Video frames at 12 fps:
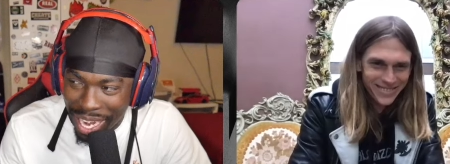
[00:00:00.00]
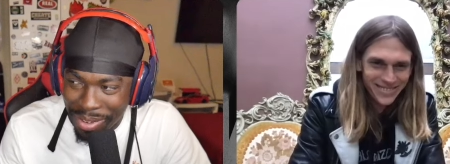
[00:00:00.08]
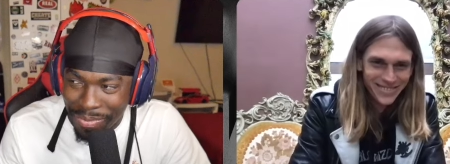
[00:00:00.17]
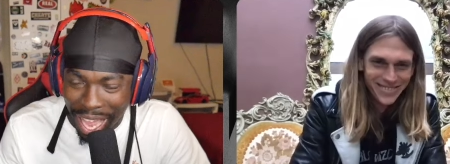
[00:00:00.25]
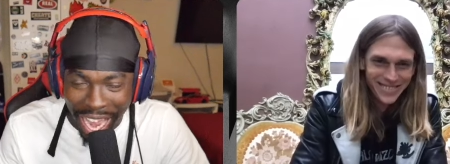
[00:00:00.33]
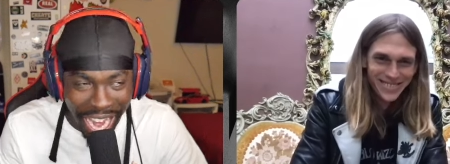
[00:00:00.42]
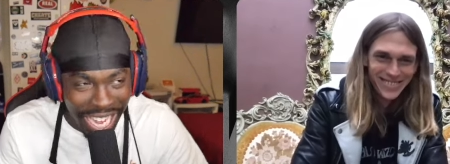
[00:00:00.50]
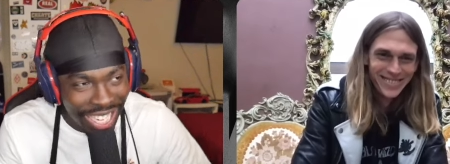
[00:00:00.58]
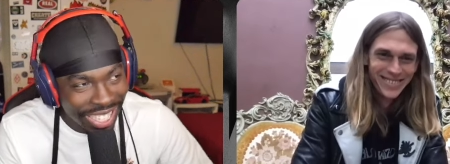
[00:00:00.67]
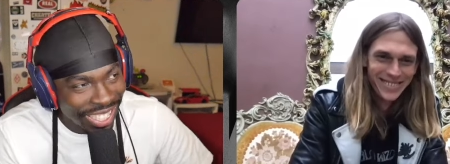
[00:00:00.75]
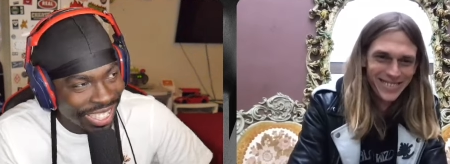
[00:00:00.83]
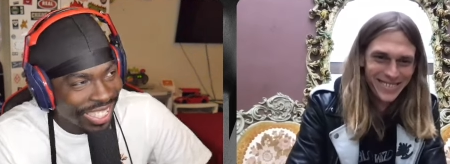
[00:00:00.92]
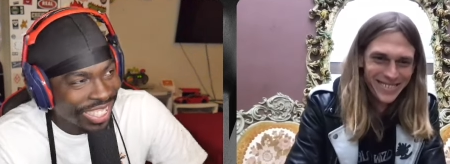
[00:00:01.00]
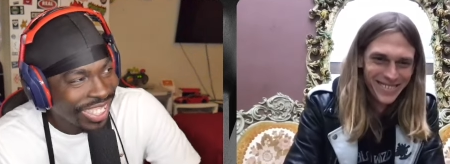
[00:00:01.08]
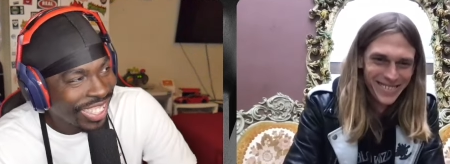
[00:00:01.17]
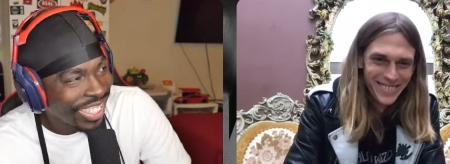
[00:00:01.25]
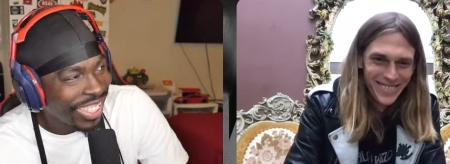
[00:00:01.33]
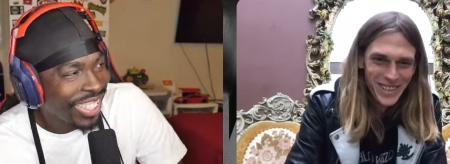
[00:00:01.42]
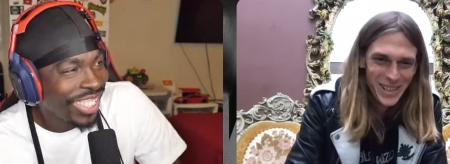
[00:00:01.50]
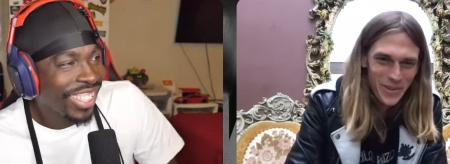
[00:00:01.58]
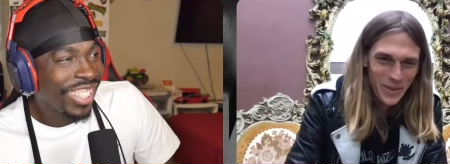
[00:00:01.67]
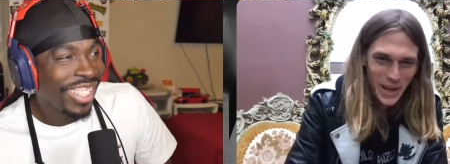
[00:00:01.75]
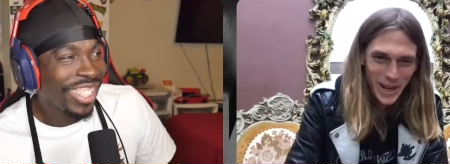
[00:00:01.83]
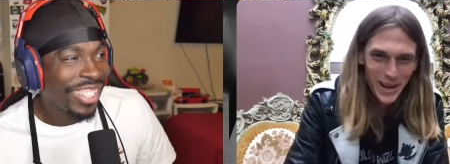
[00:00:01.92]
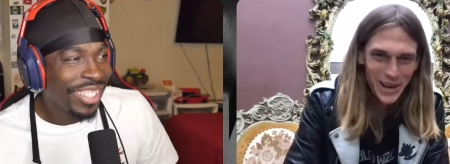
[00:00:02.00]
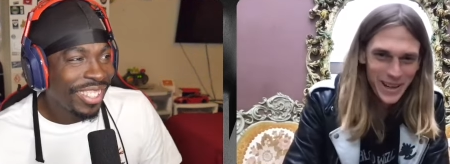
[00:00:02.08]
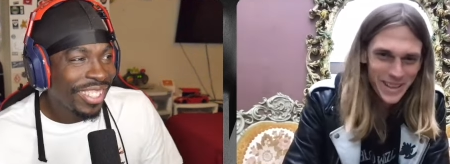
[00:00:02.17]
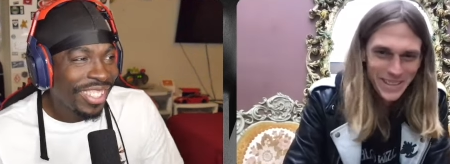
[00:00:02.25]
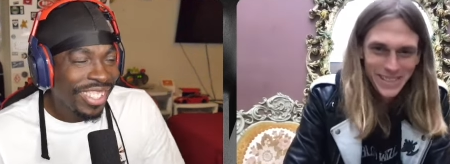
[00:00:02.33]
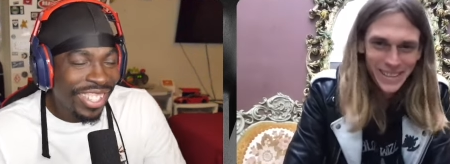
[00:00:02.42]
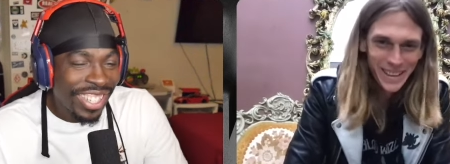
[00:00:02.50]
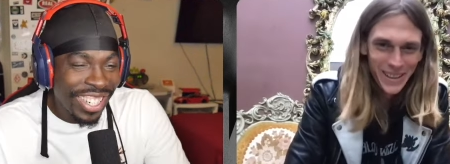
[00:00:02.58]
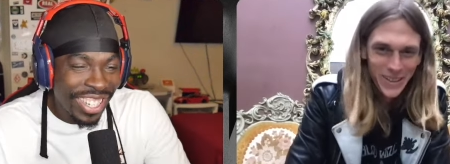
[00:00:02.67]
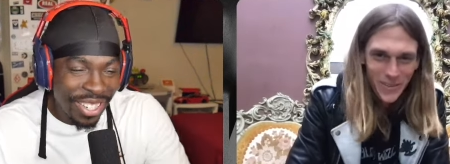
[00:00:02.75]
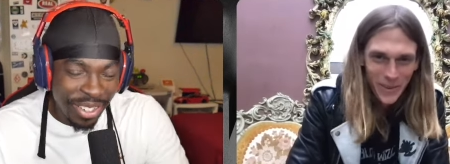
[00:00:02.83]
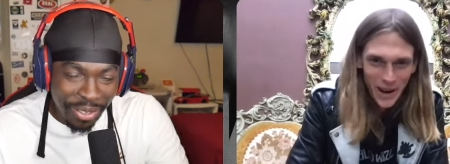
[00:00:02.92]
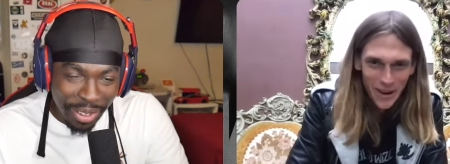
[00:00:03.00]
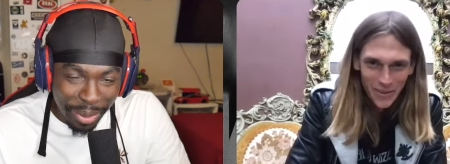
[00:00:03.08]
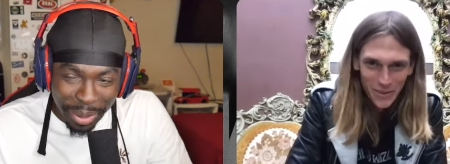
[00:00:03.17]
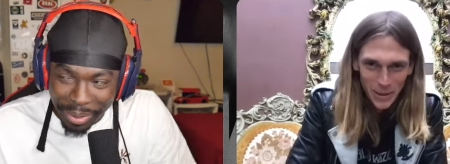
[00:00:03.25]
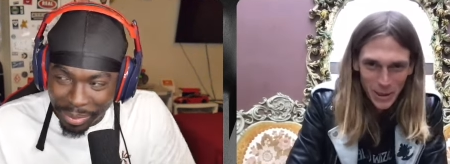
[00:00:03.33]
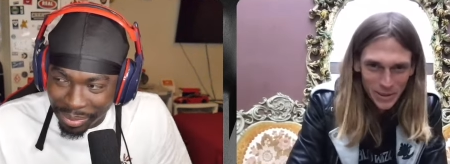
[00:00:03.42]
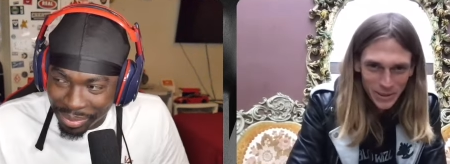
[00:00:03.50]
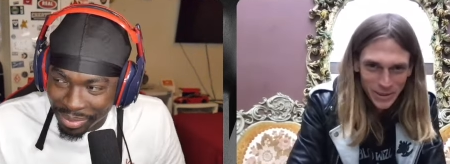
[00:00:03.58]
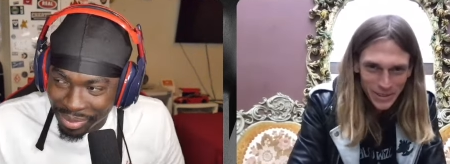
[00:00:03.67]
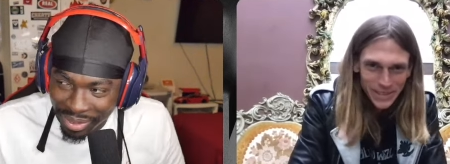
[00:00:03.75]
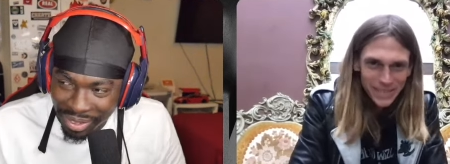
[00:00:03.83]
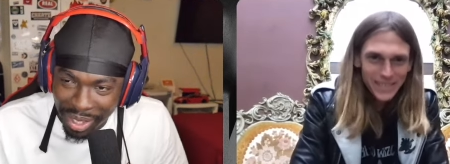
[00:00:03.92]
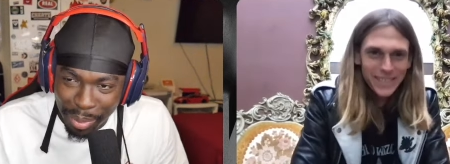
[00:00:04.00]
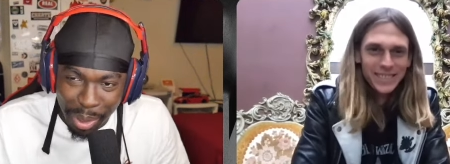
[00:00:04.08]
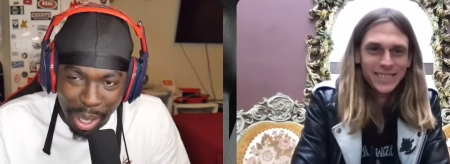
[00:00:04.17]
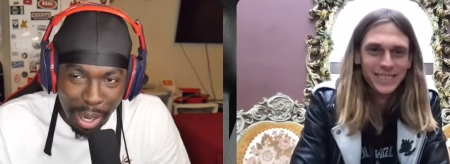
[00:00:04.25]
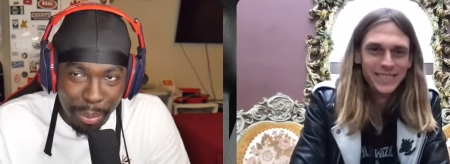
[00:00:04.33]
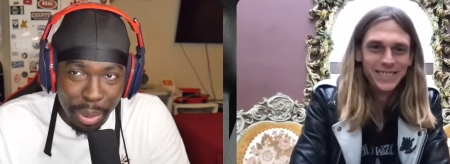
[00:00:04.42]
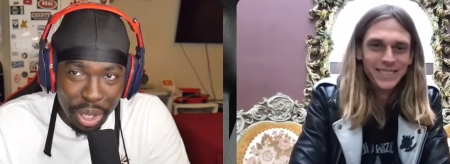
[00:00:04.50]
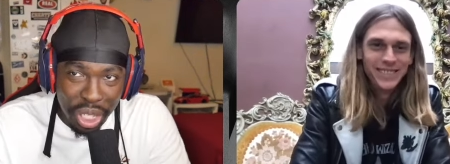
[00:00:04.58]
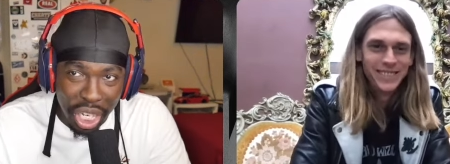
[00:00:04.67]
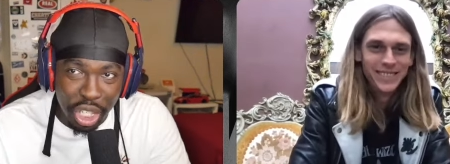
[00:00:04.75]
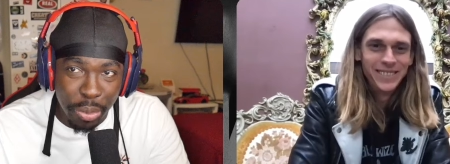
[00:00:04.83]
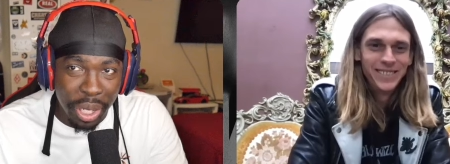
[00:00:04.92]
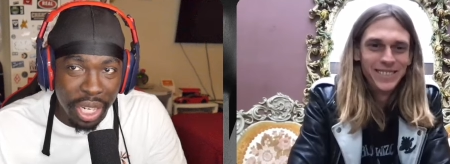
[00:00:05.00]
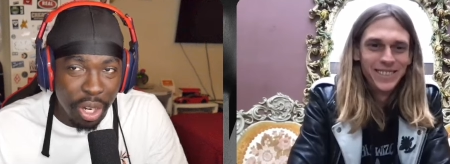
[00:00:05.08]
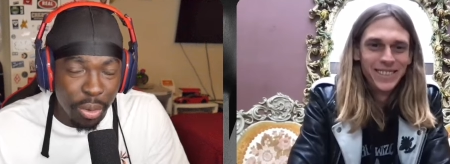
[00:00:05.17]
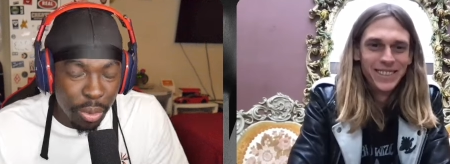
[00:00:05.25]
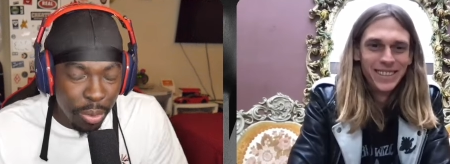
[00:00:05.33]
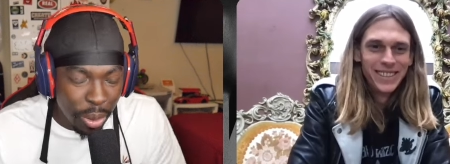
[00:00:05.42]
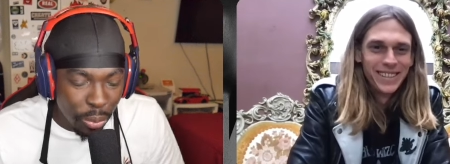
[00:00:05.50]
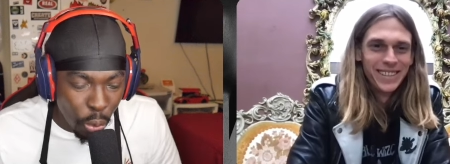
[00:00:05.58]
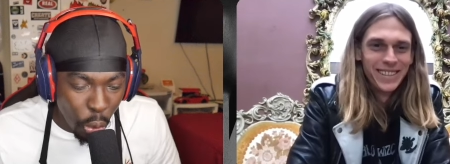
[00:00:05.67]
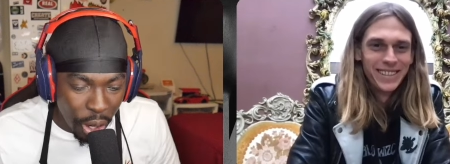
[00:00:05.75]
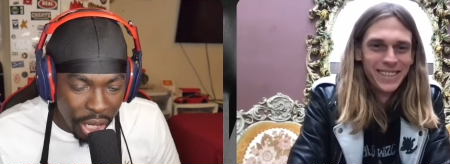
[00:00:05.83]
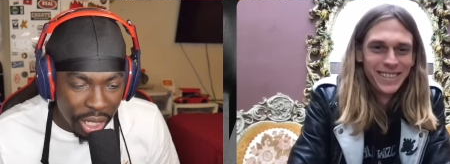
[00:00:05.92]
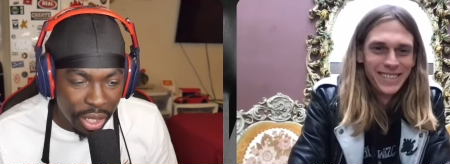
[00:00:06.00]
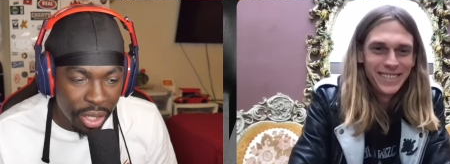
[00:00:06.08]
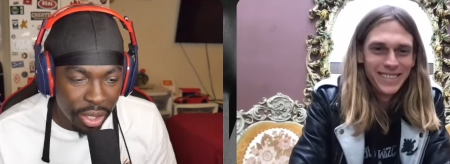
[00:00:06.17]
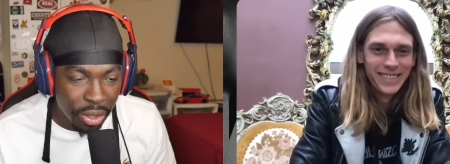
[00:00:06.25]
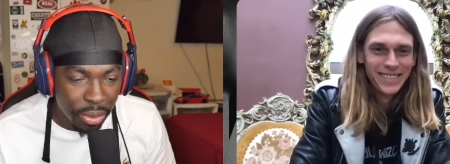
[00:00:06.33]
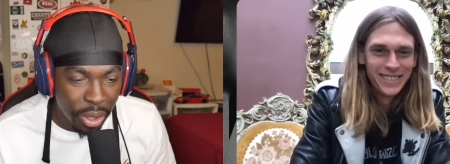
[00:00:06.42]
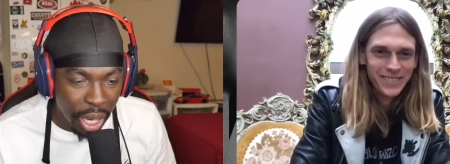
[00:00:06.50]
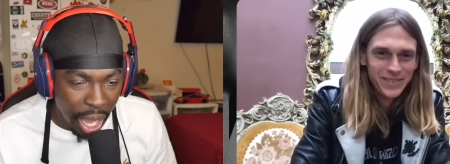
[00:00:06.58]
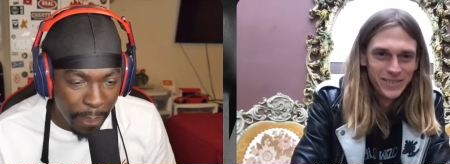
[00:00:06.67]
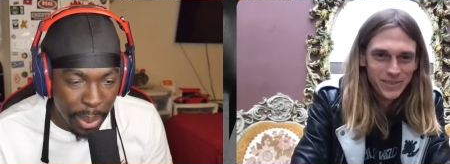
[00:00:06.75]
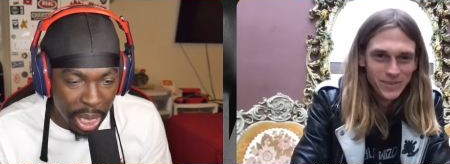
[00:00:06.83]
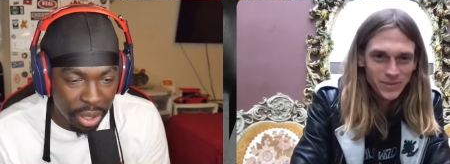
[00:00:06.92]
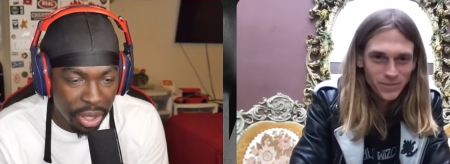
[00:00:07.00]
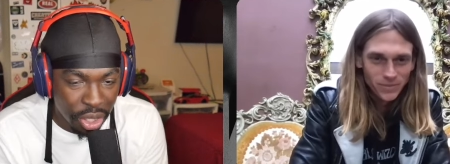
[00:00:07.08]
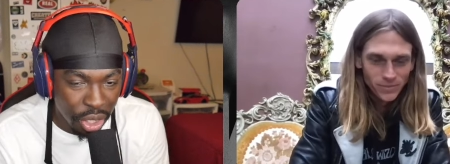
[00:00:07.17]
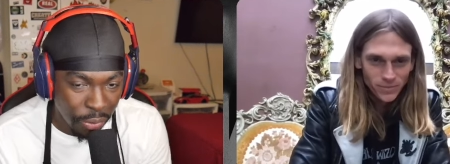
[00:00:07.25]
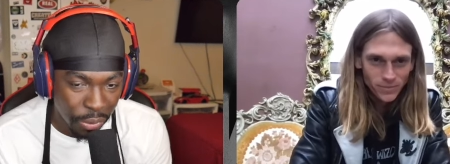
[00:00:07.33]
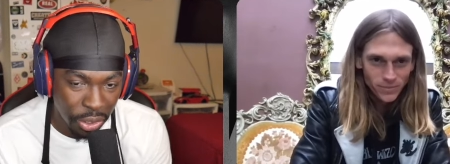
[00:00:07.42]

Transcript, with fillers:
Speaker 1: man?
Speaker 2: What's up, Gary?
Speaker 1: Thank you for having me. Bro, I appreciate you being here. We've been wanting you to be on this show for